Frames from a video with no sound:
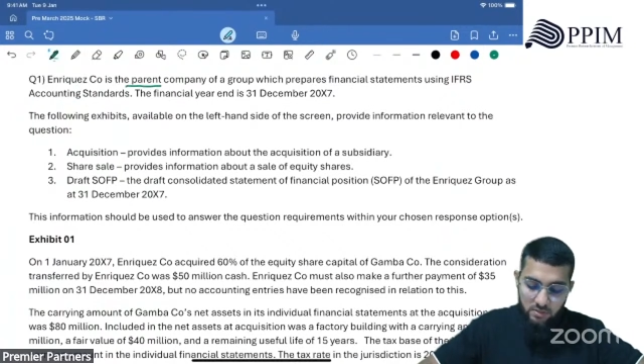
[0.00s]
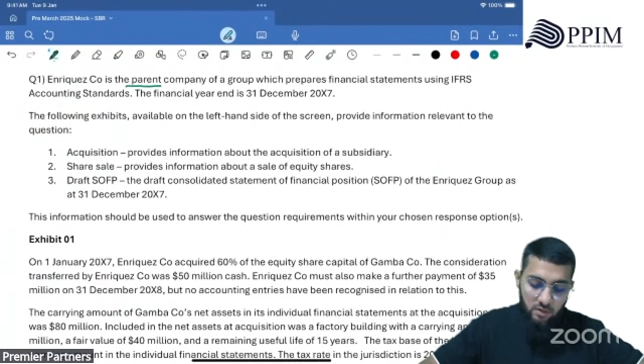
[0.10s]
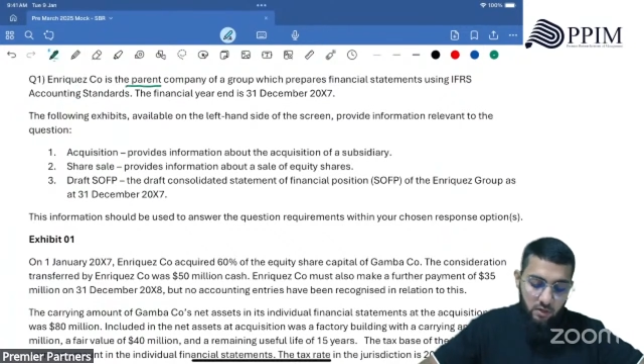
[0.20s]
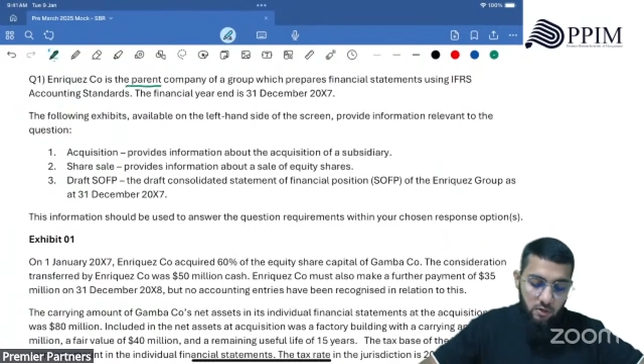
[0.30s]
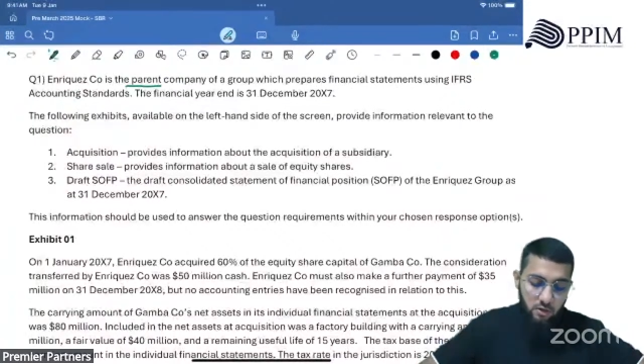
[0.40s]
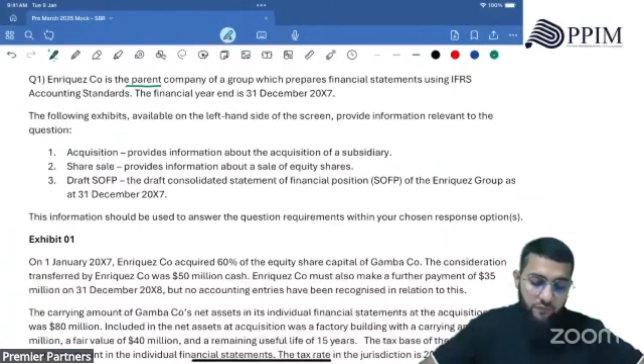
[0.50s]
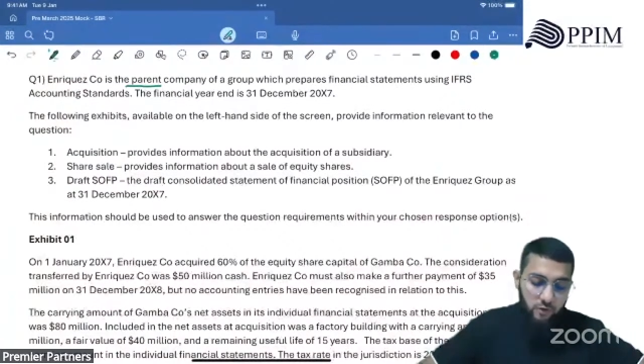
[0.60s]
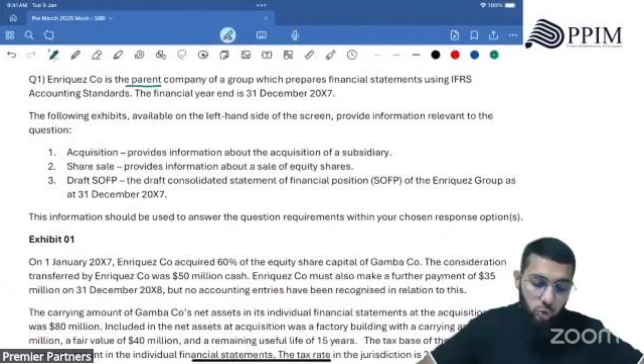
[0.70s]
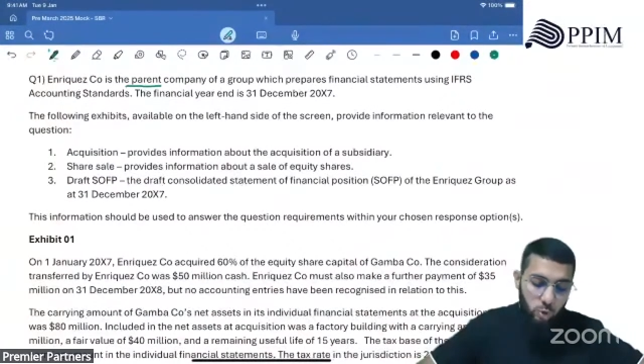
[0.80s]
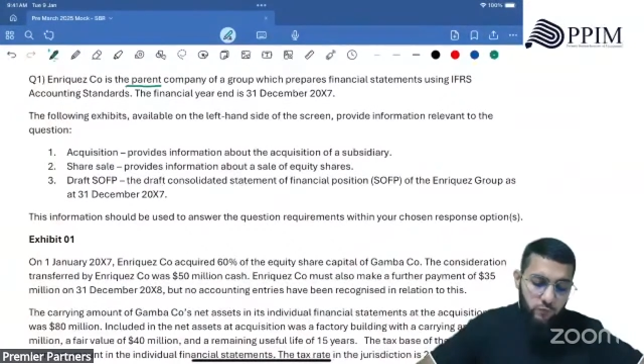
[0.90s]
of a
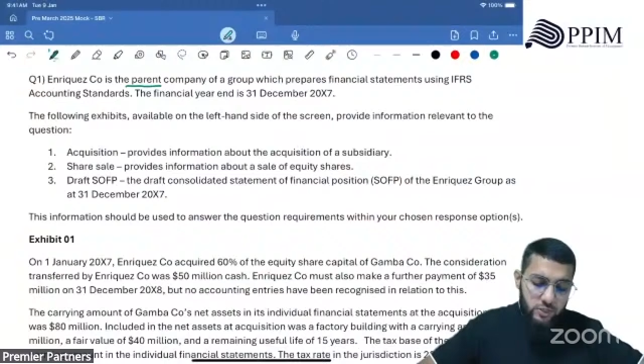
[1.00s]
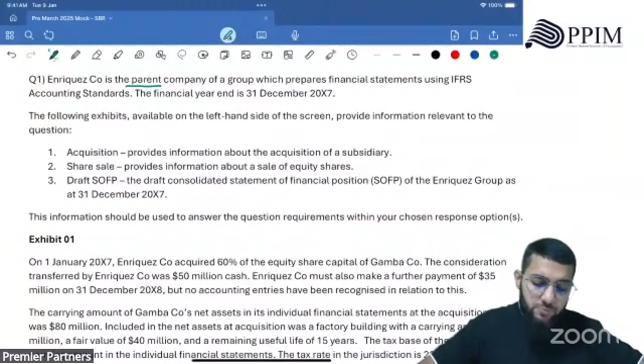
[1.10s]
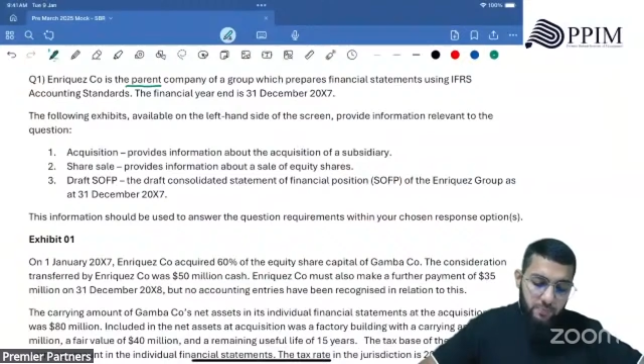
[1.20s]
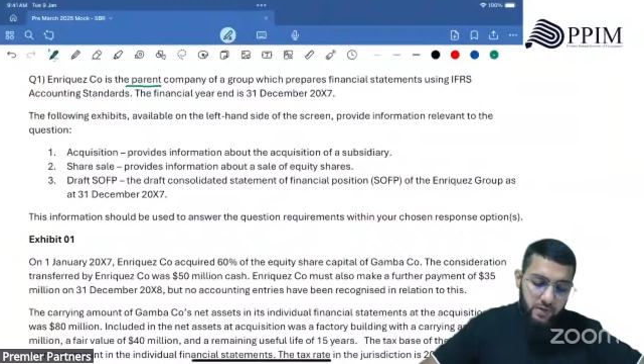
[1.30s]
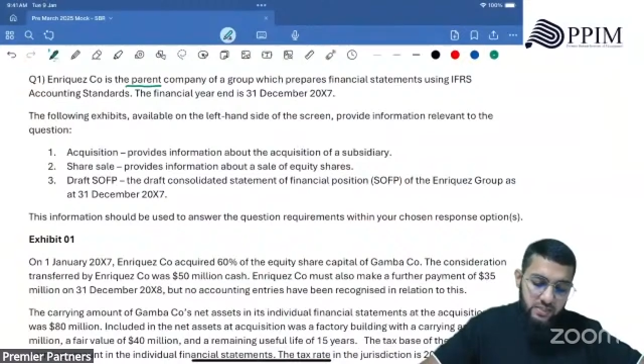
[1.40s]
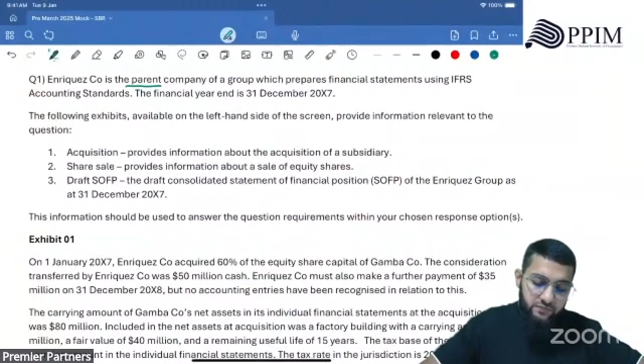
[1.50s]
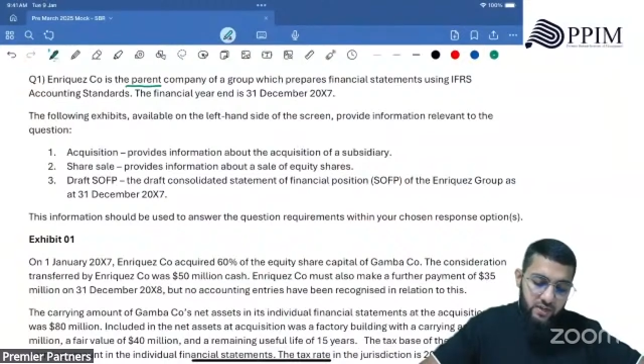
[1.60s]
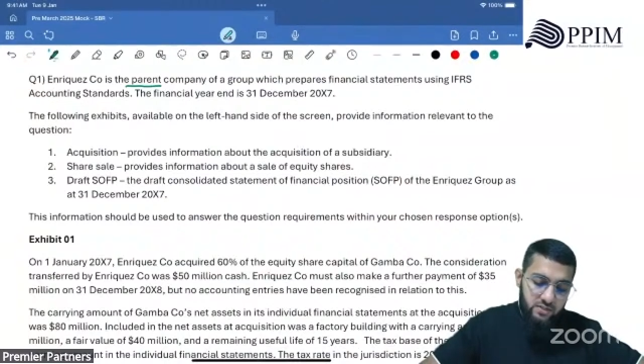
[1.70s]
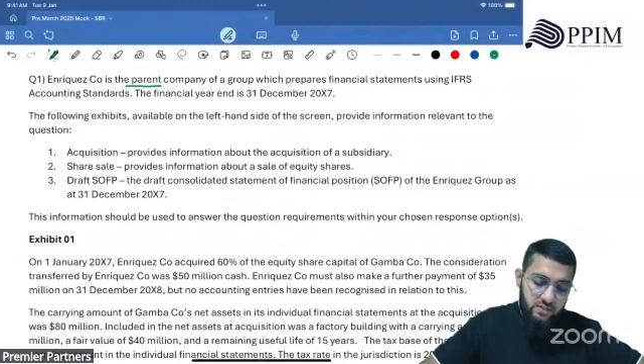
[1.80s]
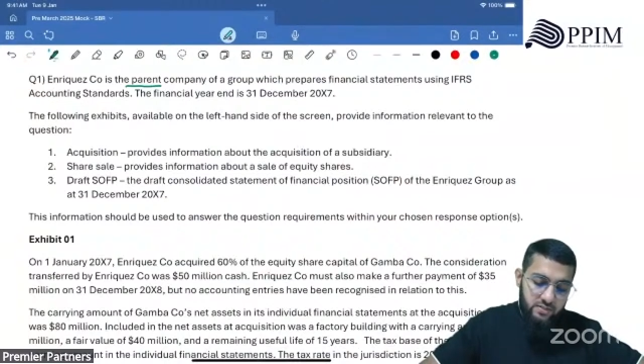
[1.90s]
group which prepares
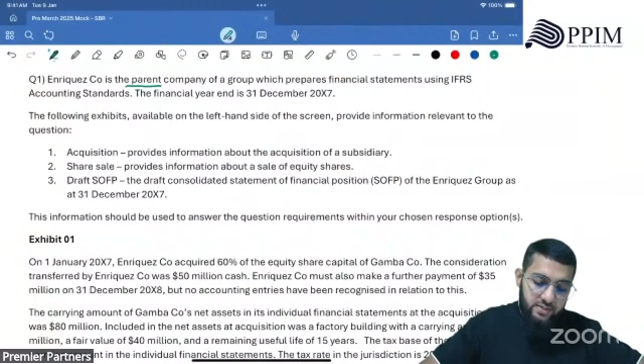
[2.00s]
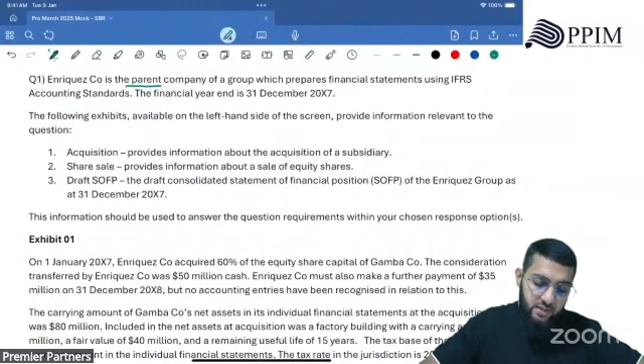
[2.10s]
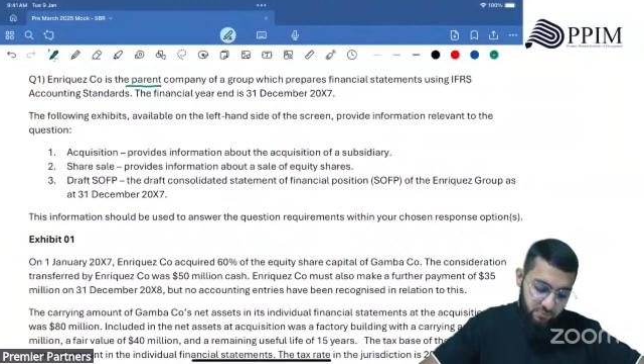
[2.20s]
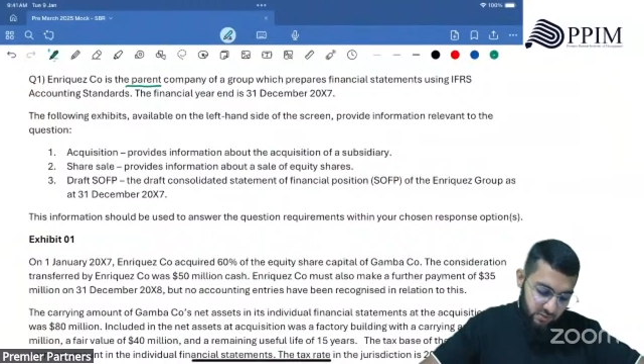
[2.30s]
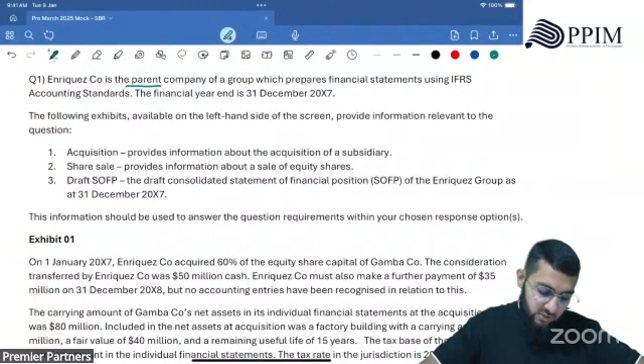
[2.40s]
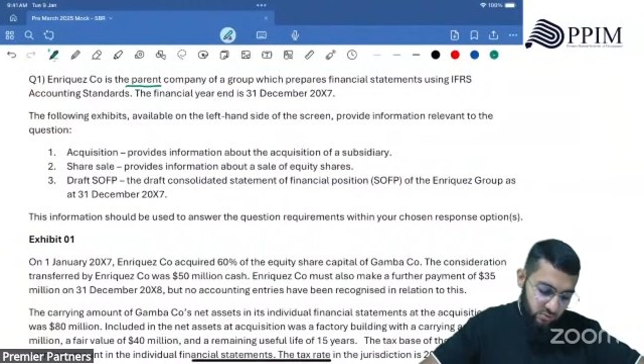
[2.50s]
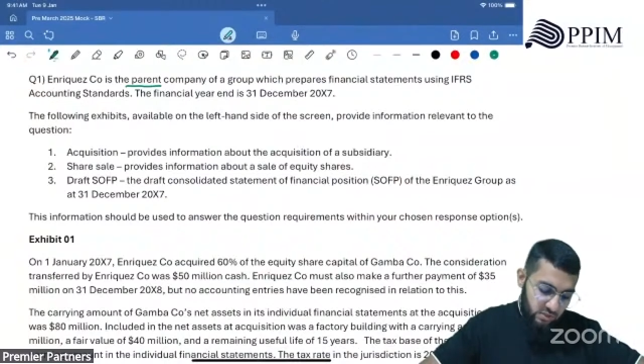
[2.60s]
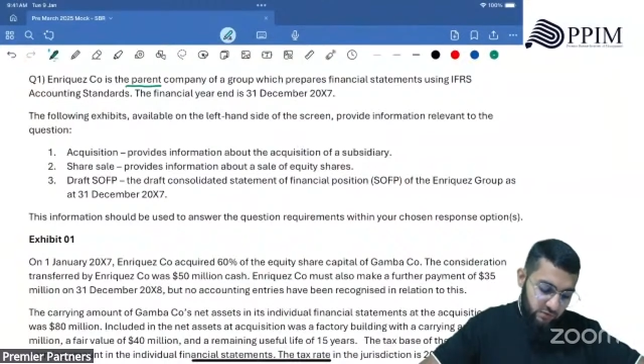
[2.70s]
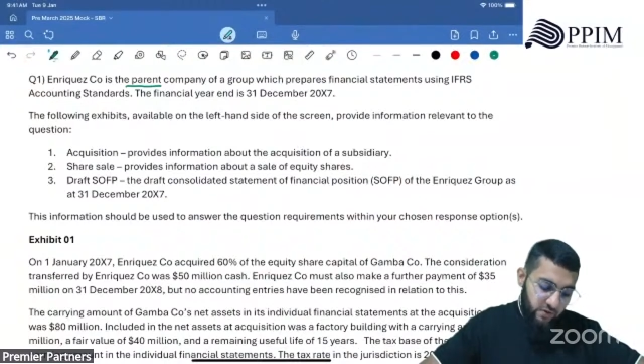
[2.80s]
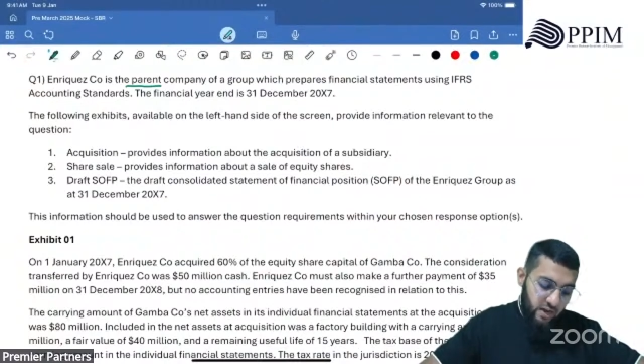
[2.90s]
financial statements using
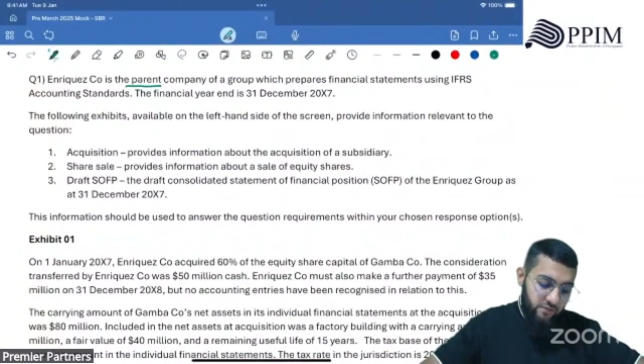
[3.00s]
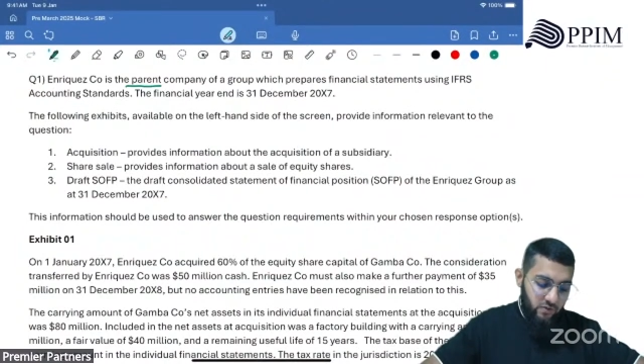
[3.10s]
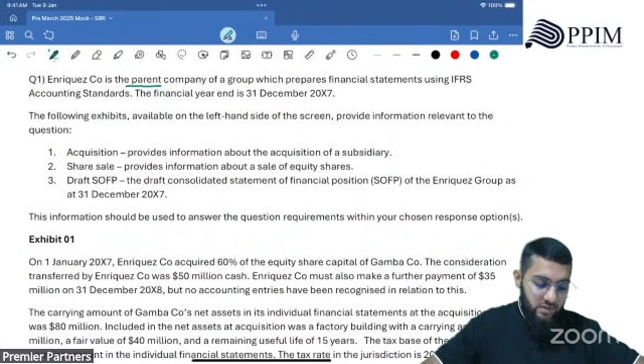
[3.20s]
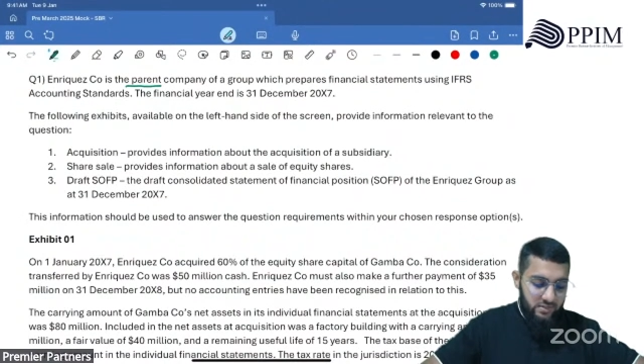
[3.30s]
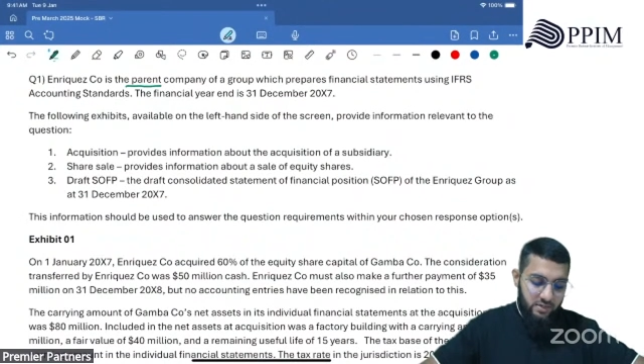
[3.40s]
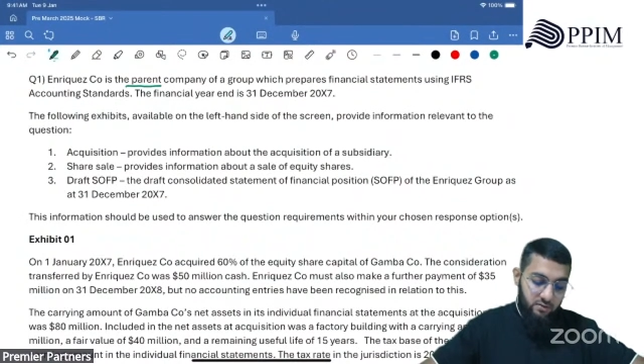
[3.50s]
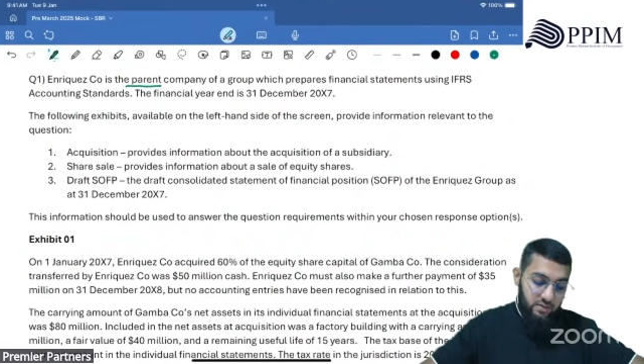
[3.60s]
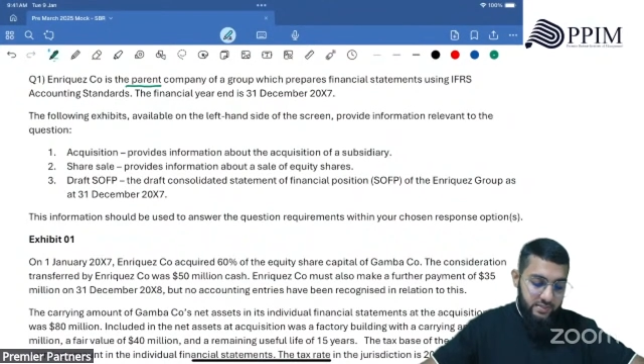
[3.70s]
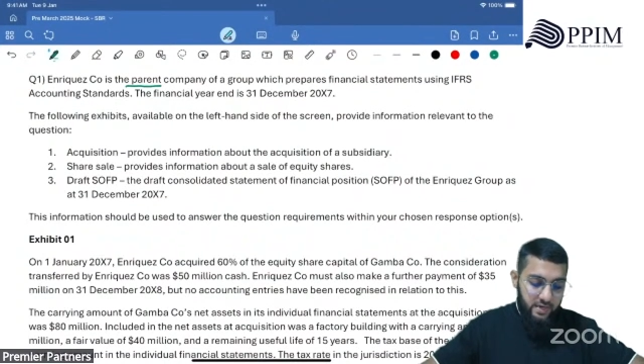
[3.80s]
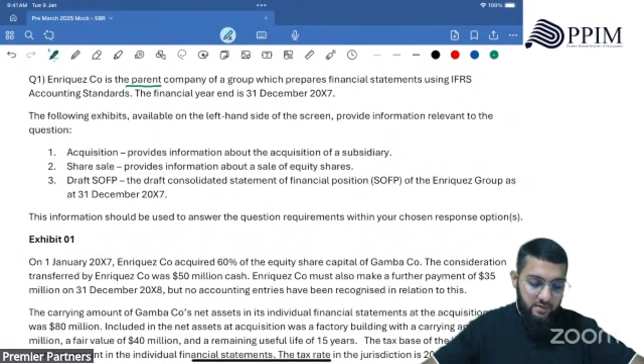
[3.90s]
IFRS accounting
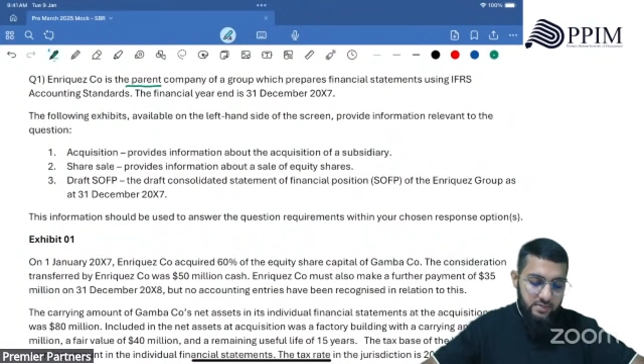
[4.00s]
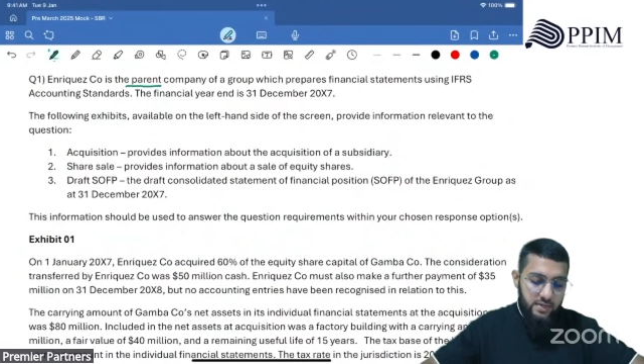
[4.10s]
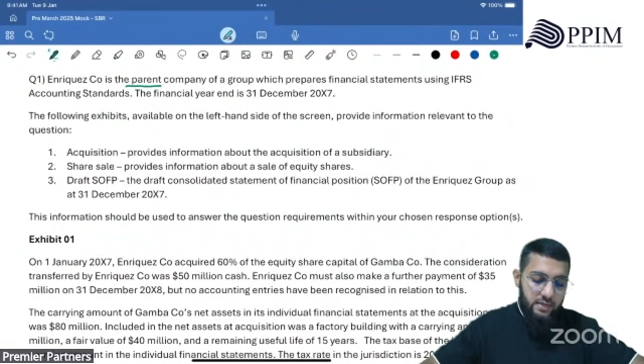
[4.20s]
standards.